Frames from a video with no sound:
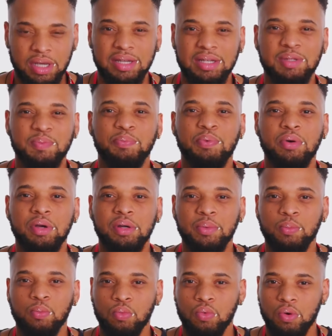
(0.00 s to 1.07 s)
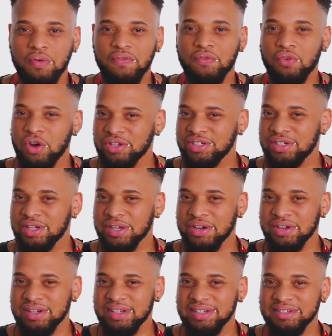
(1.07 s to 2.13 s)
is put more frosting
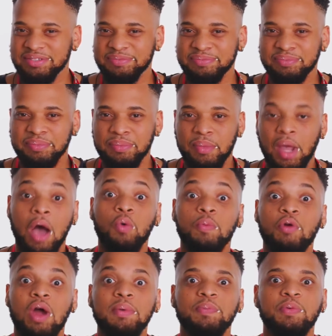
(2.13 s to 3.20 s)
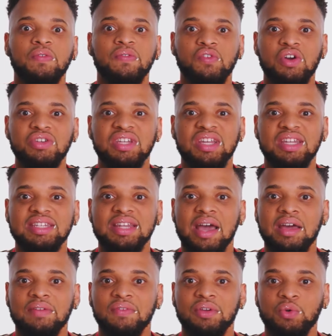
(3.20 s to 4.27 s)
on it. I would probably put frosting inside
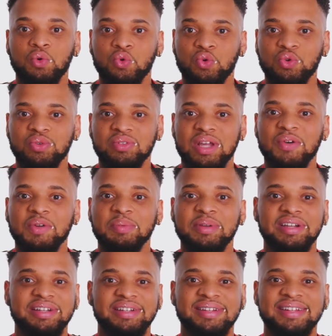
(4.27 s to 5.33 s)
of it. Ooh, that would have been good.